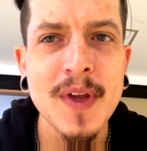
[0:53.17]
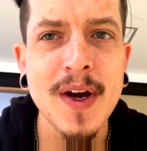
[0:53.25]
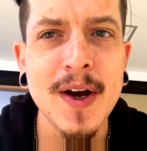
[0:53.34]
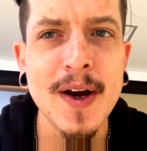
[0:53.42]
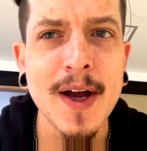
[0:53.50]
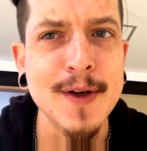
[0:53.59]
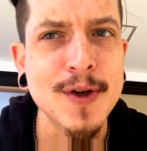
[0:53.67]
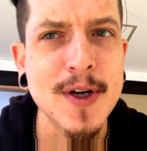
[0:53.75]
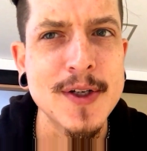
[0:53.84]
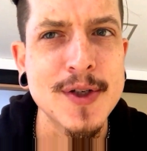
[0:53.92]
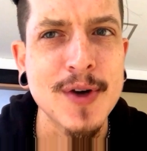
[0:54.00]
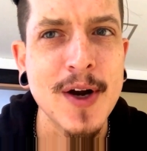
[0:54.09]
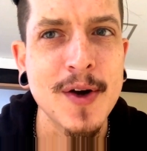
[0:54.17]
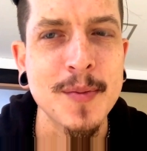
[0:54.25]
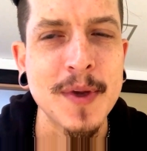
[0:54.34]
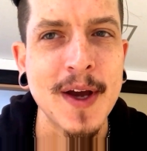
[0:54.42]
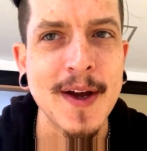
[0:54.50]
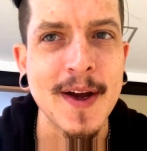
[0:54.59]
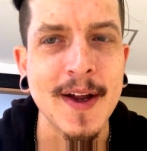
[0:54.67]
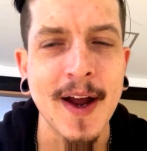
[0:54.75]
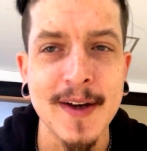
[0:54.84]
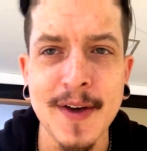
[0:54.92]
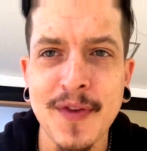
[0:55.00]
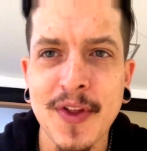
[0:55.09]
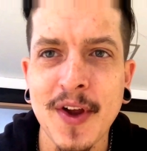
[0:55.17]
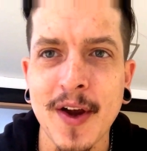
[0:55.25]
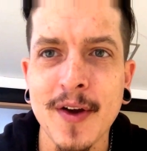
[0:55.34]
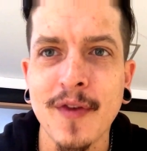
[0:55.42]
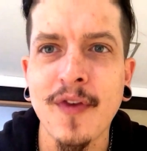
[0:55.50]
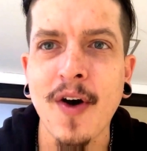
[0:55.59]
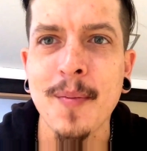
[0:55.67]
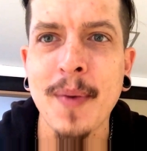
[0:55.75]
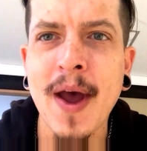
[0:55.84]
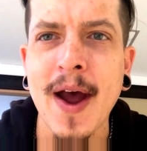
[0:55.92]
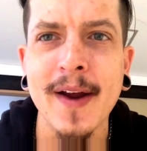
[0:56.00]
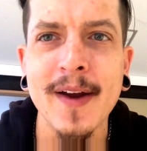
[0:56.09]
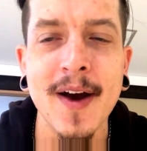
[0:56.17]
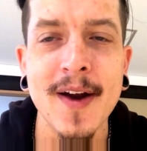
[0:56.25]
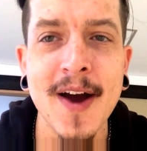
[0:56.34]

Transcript: had tried to strangle me, I definitely think I could have fought back.